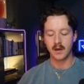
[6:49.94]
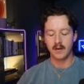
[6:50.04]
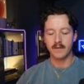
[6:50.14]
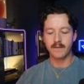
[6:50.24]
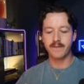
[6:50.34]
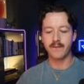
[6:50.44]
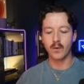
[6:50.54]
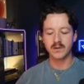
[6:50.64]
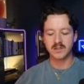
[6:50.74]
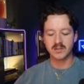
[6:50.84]

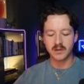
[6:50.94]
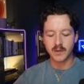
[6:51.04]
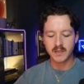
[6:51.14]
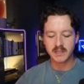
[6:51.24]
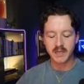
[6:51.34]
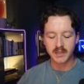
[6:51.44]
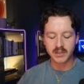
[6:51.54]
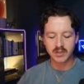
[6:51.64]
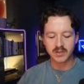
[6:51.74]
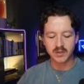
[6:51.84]
forces you and
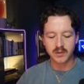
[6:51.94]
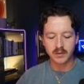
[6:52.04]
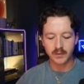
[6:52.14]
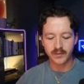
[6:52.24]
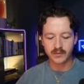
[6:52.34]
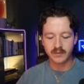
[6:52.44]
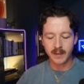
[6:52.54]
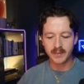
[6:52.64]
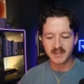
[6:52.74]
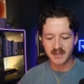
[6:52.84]
teaches you through
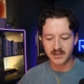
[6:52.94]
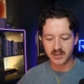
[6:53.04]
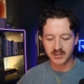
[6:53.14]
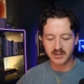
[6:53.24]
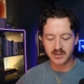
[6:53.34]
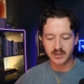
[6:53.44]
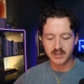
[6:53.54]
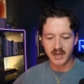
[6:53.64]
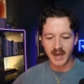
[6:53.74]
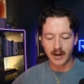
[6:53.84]
repetitions
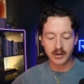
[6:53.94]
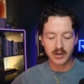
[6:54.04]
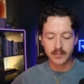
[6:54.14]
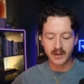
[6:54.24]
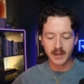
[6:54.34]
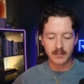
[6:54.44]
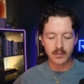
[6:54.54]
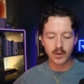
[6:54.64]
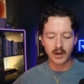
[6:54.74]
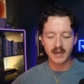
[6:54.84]
to how can you become
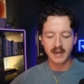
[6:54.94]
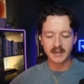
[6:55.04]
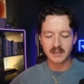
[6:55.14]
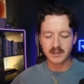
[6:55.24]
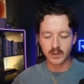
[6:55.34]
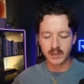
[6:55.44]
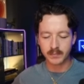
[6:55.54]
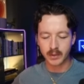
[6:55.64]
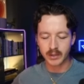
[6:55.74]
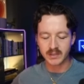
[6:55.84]
more connected to what your
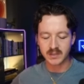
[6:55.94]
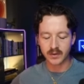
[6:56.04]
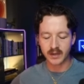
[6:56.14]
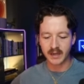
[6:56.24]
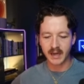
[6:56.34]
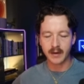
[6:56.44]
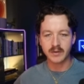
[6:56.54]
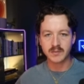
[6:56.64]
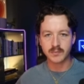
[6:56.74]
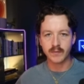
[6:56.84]
body's doing and how
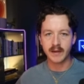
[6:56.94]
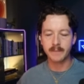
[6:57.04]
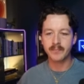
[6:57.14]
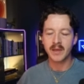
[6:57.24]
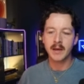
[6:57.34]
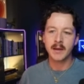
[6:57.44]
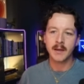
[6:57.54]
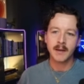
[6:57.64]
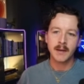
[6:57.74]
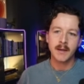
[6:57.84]
it's moving.
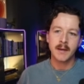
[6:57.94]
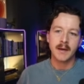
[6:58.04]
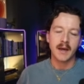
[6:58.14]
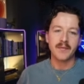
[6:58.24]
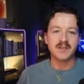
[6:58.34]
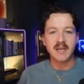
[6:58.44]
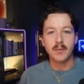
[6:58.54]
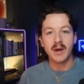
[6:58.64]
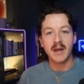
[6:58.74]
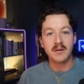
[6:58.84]
In the same
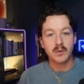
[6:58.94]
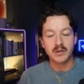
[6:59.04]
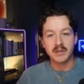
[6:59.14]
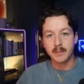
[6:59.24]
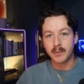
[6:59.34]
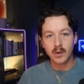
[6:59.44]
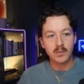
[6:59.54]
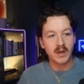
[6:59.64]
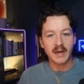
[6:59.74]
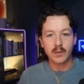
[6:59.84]
way, when you're in the boat,
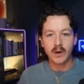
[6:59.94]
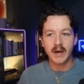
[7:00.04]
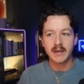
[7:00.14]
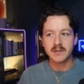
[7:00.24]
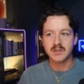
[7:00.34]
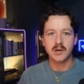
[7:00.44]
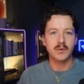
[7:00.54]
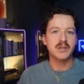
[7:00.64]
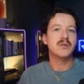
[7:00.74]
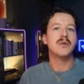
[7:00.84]
likewise,
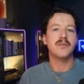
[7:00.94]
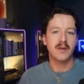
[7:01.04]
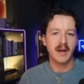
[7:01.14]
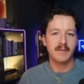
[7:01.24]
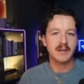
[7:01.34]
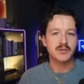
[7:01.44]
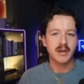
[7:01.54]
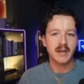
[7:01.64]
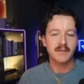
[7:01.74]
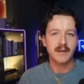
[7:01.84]
when you're going through a heavy
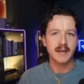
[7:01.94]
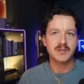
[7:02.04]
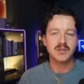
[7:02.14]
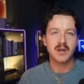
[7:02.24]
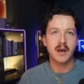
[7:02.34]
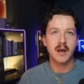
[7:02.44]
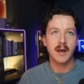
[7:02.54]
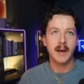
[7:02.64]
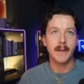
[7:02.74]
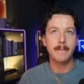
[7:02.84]
training phase,
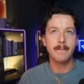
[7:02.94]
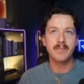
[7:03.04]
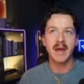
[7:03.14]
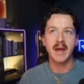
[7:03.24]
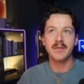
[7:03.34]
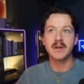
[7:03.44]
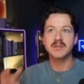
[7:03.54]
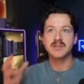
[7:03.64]
and there's